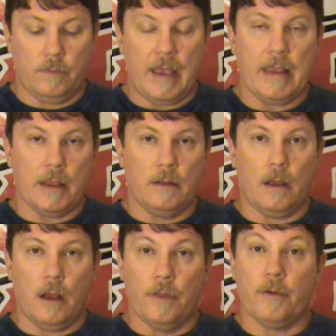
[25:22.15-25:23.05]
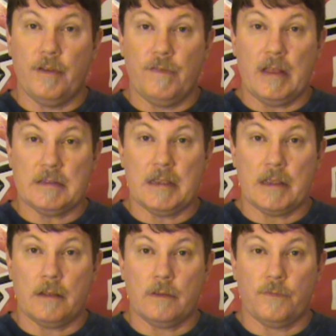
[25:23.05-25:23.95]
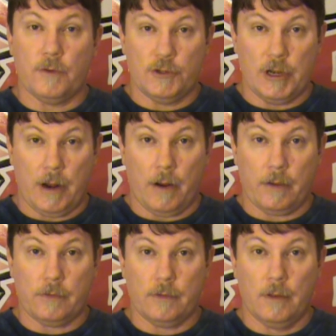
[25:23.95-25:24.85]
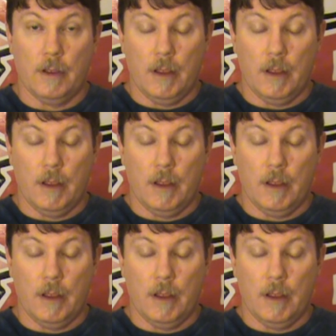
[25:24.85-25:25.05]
taking other event tickets for generics.